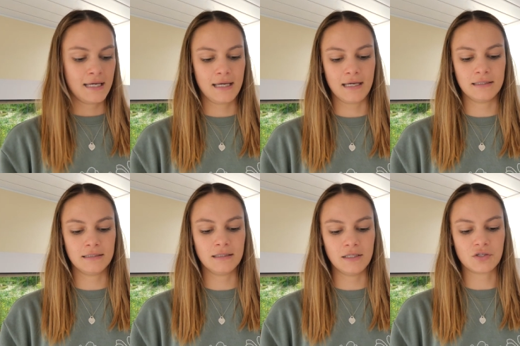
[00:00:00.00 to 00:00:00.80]
And
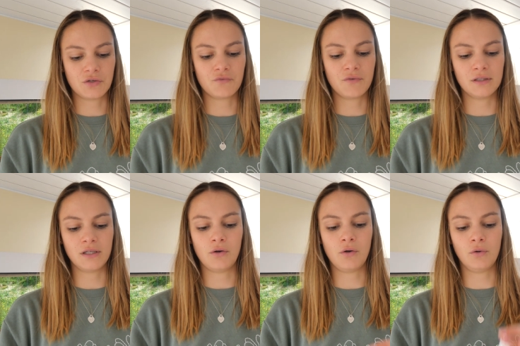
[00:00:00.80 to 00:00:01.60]
these should
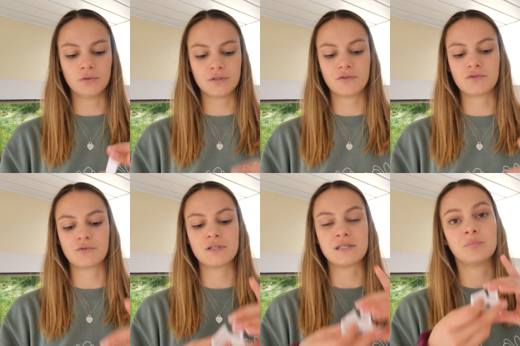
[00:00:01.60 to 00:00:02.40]
really hold the
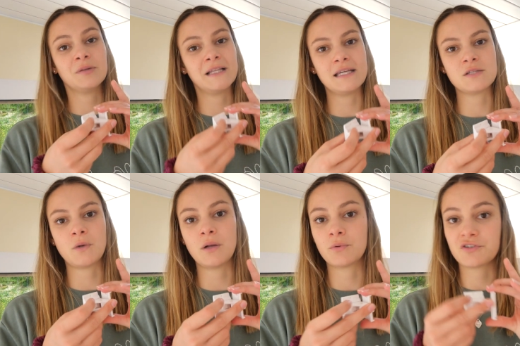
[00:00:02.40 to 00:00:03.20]
drawers in place
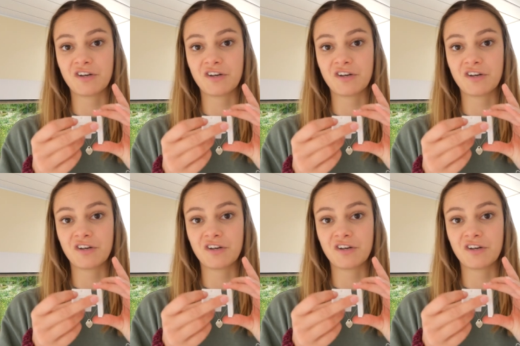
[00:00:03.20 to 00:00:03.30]
while we're